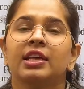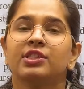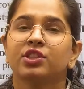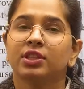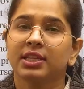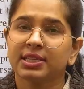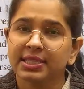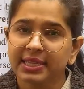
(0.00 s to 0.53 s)

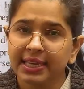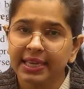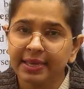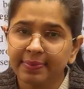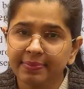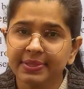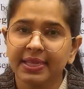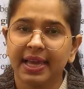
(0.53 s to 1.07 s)
So the
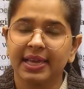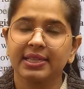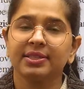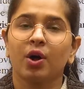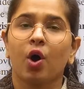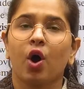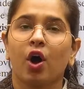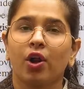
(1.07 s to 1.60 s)
scheme says
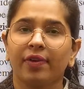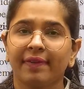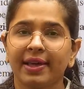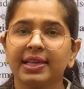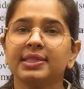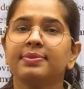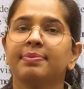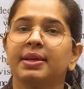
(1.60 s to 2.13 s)

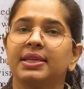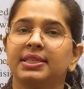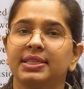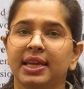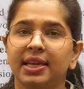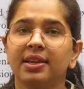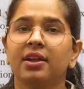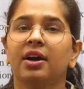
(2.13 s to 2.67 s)
always
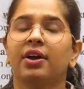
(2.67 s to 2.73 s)
maintain